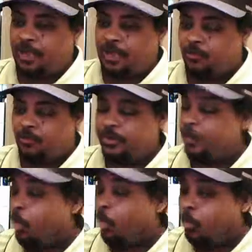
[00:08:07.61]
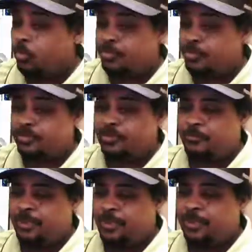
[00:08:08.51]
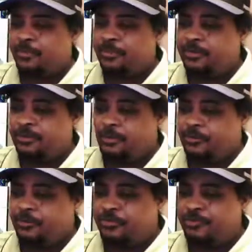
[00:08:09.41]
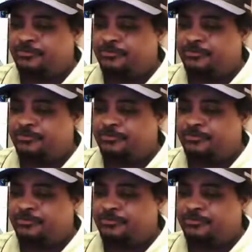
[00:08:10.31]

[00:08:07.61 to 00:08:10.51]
Not only the old ones they discouraging,